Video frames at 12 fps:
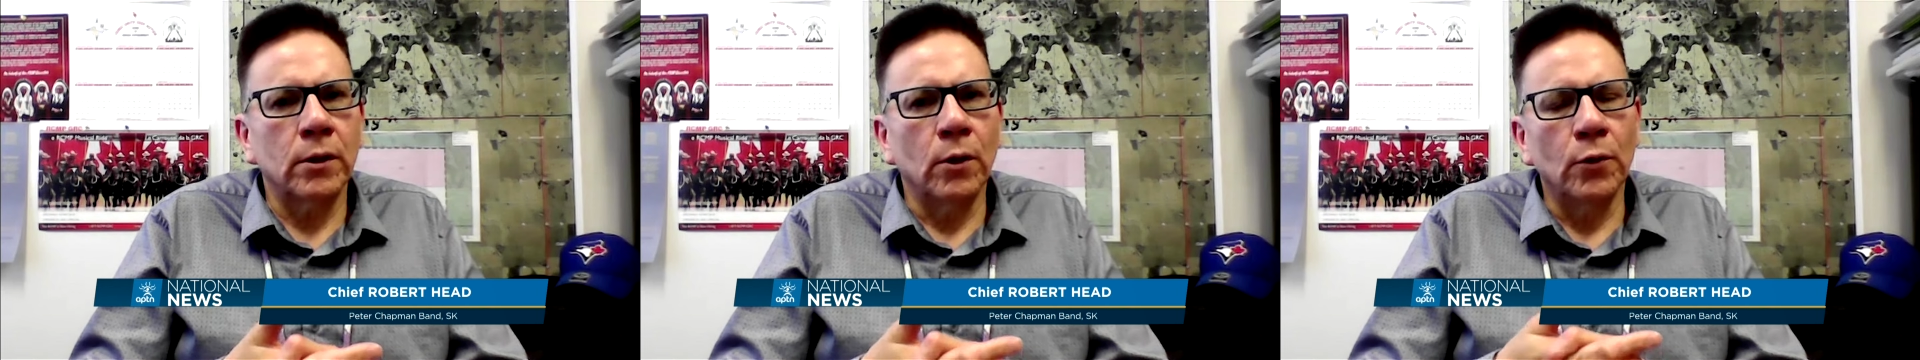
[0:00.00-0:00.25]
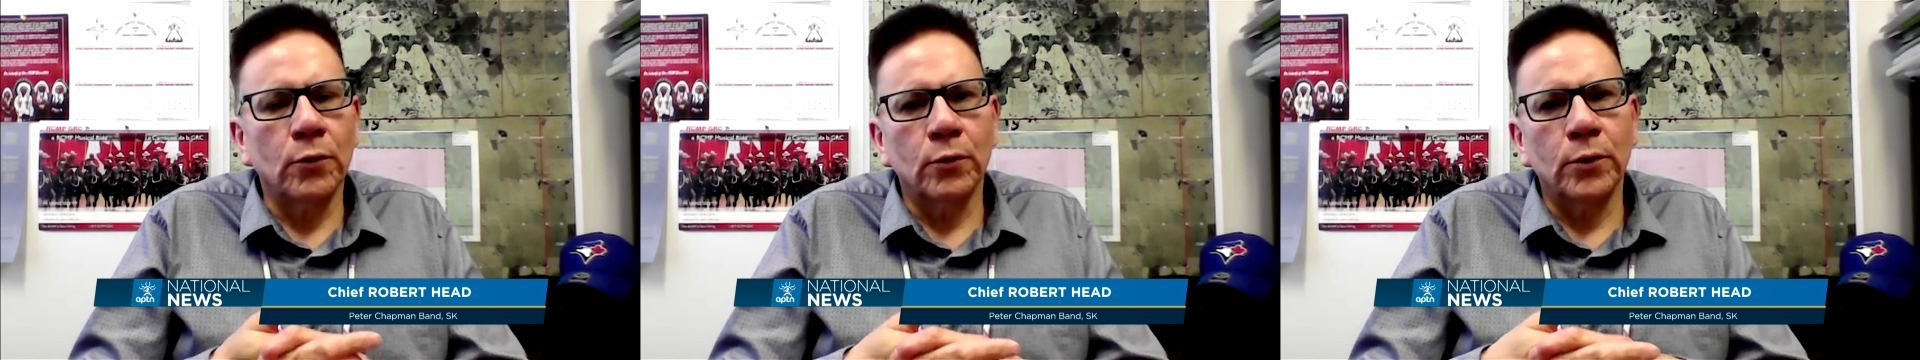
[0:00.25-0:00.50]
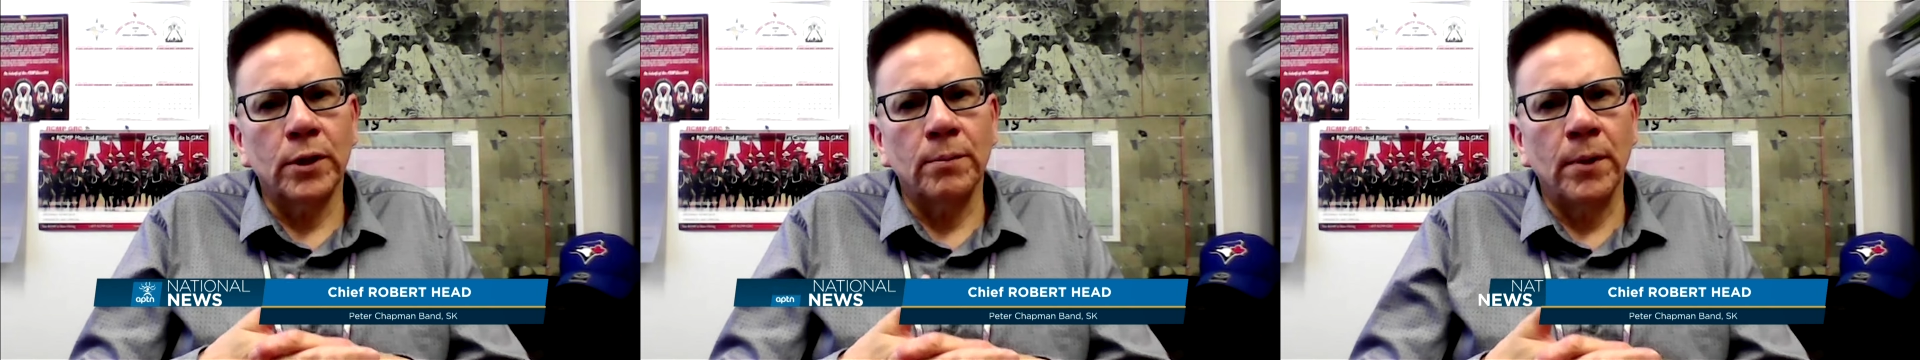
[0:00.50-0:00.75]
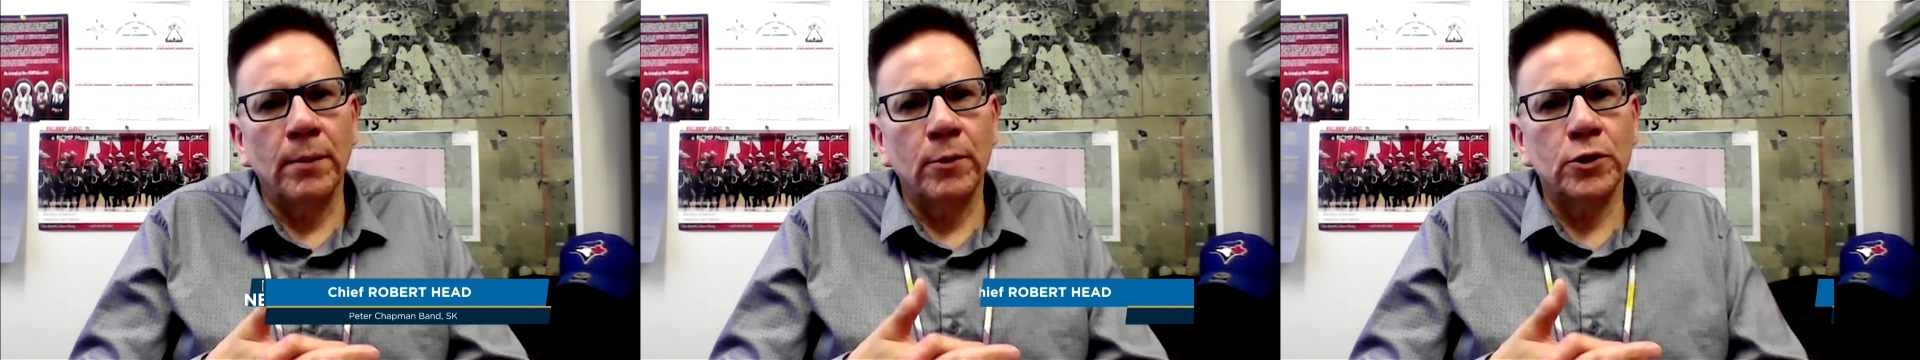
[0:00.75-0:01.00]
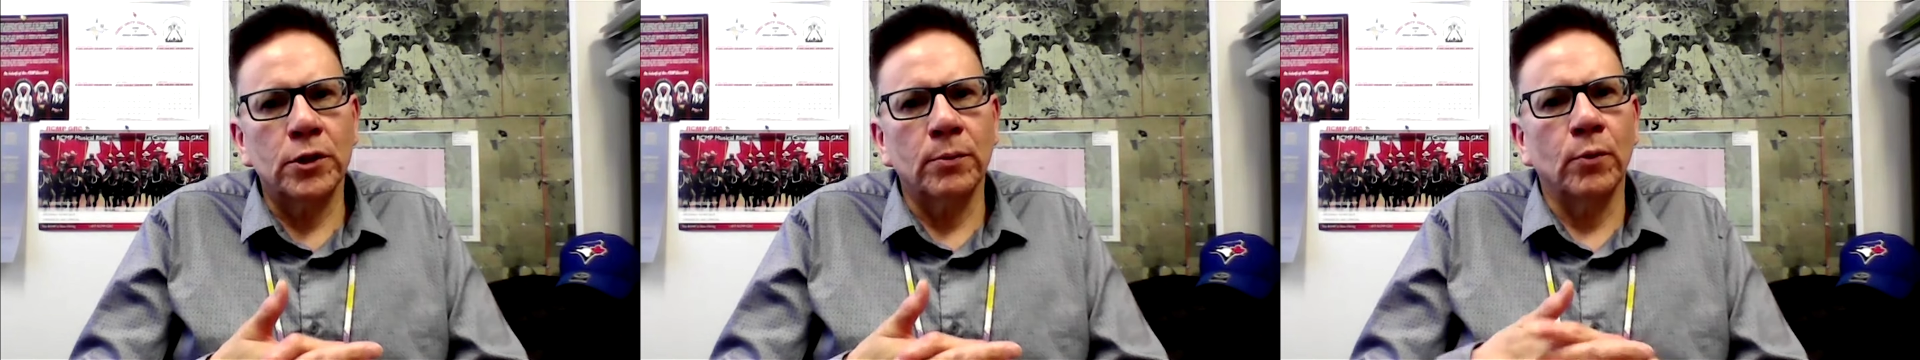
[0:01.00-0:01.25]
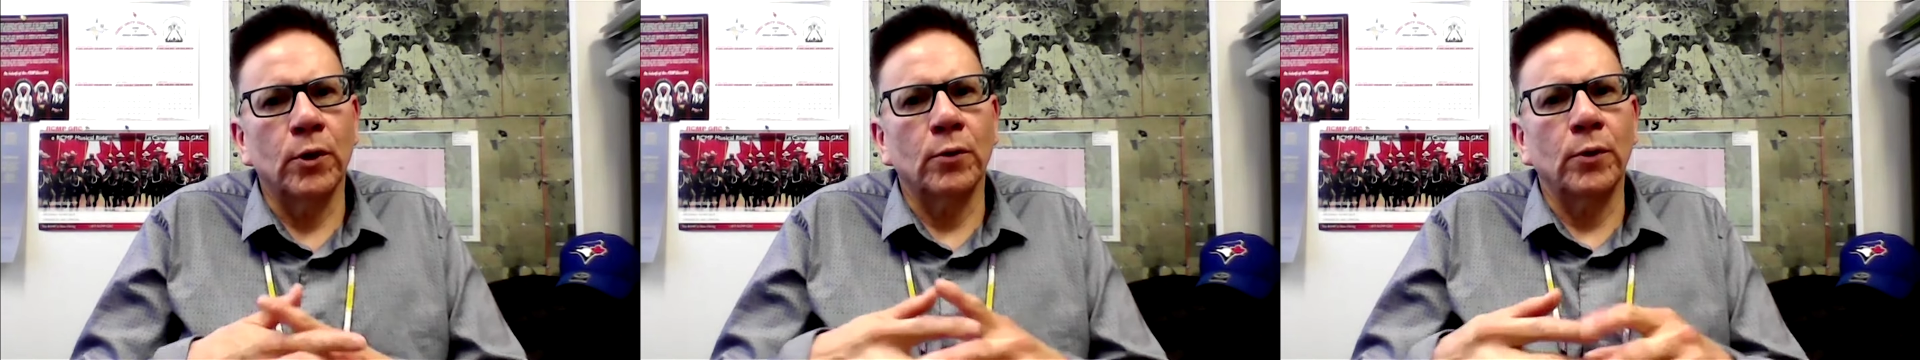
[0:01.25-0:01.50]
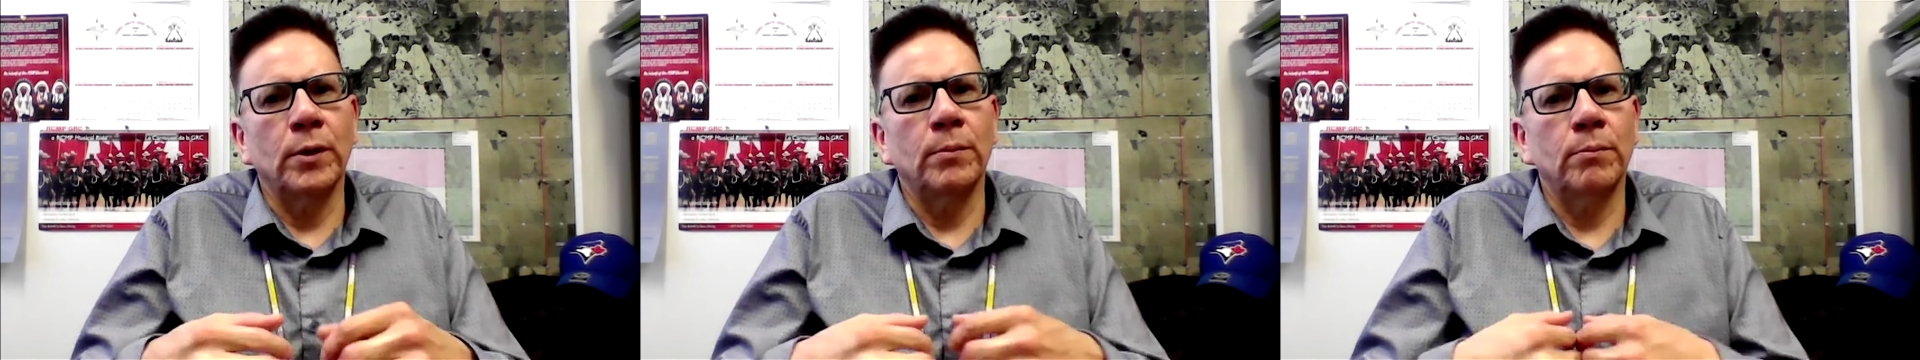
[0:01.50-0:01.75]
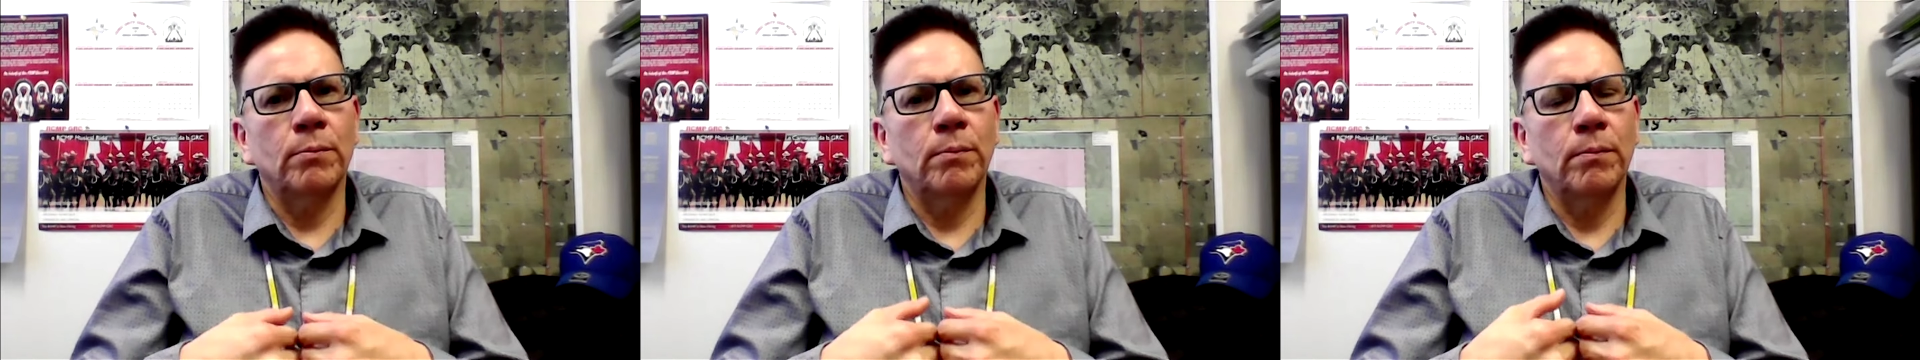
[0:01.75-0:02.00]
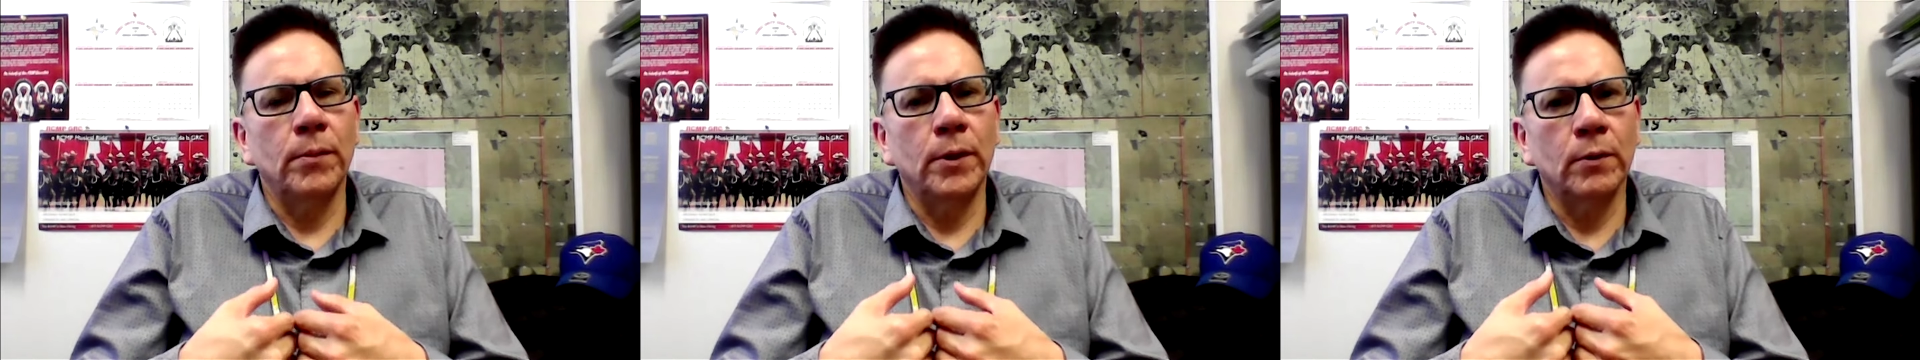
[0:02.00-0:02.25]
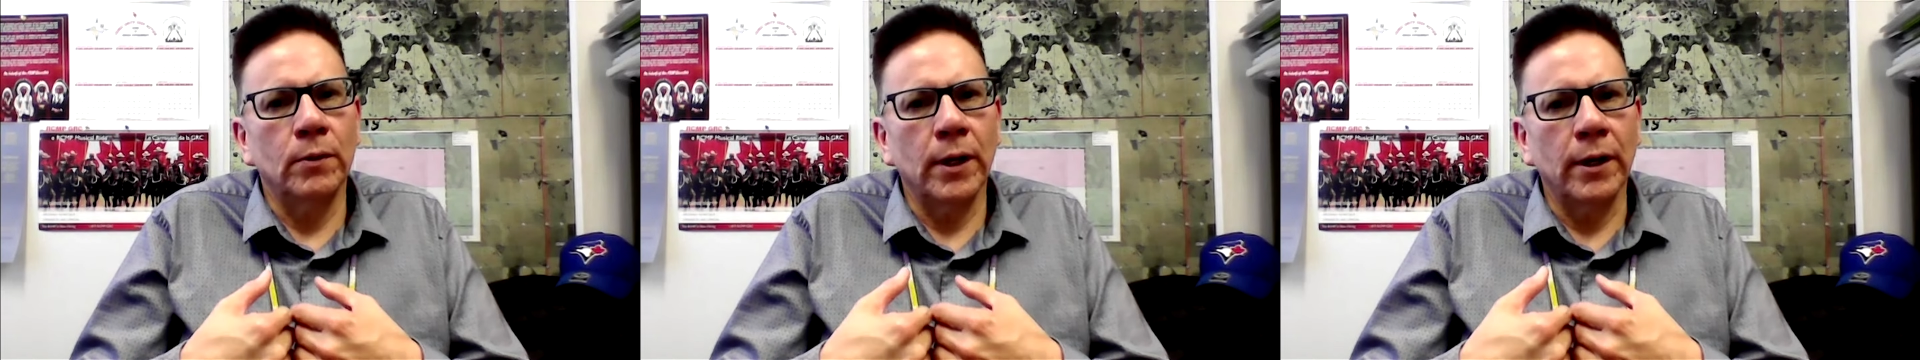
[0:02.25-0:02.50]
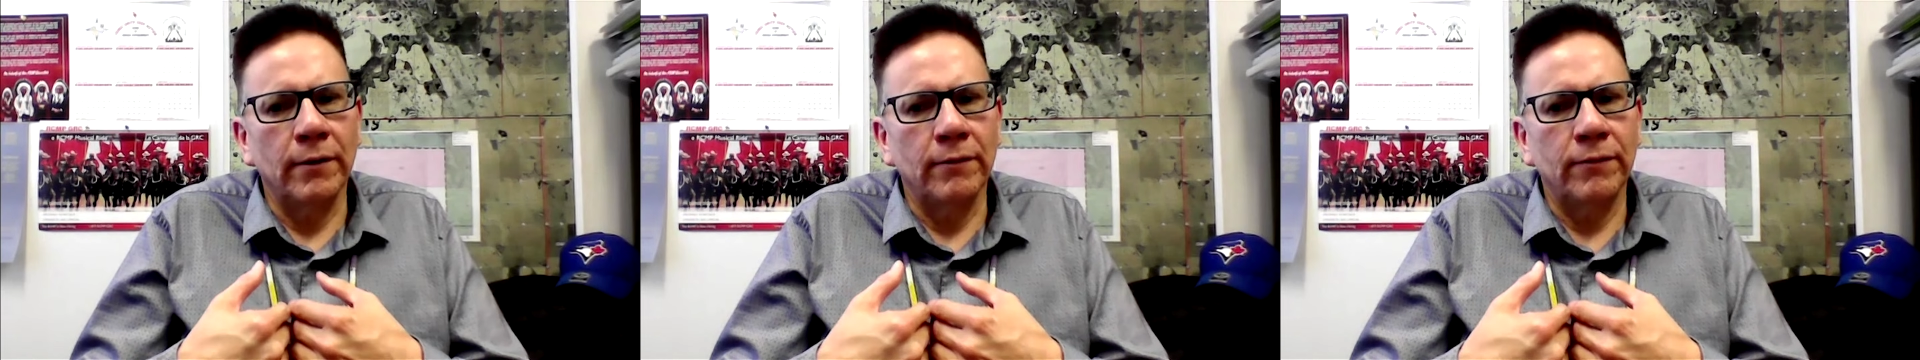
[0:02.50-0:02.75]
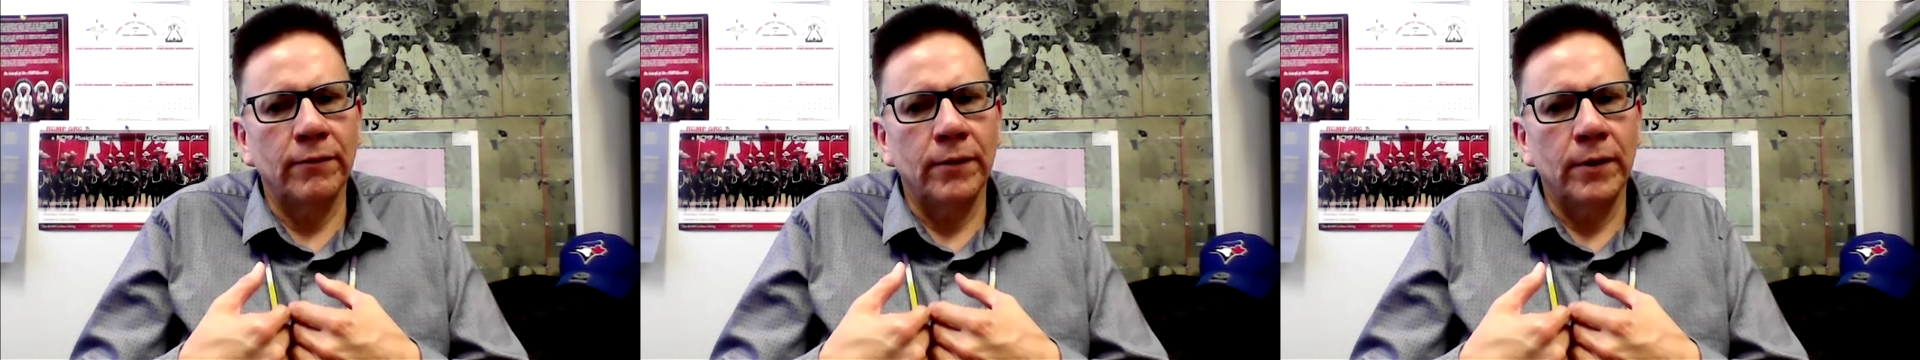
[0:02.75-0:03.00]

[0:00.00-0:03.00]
go through with the membership where we, you know, have